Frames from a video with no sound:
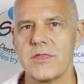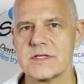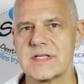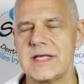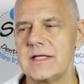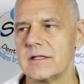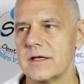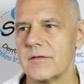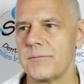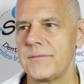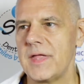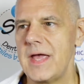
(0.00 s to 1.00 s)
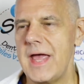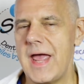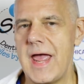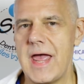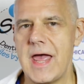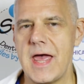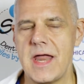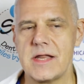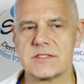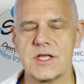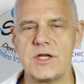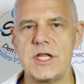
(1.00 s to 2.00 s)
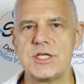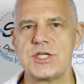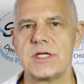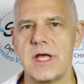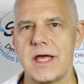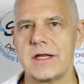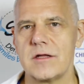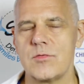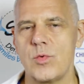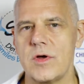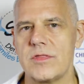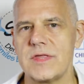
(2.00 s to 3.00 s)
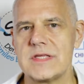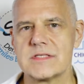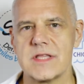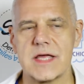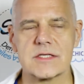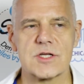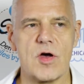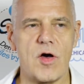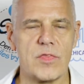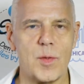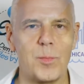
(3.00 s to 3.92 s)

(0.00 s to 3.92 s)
this healing, and it's initiated with these things called the